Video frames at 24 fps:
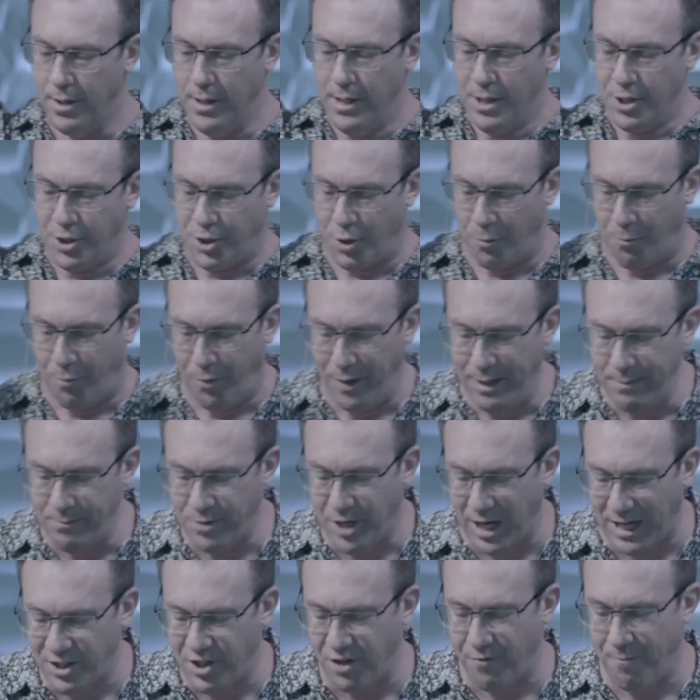supreme
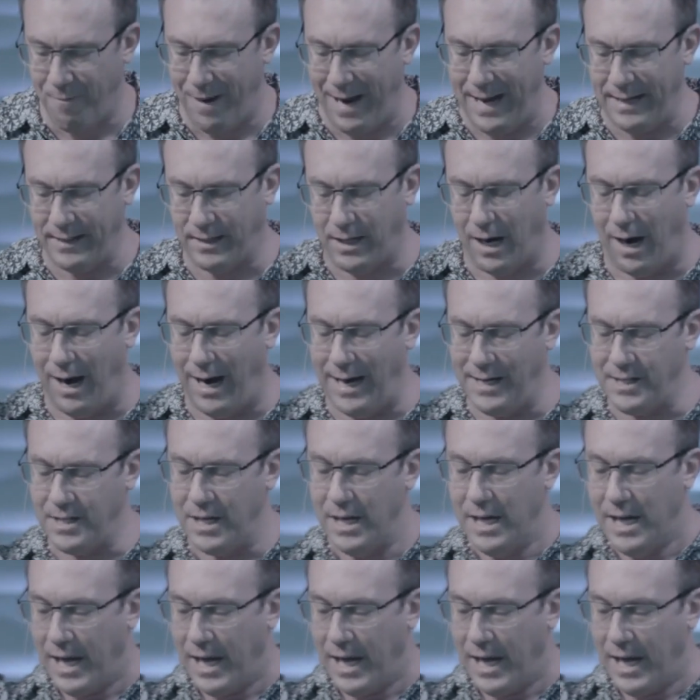judge of mankind.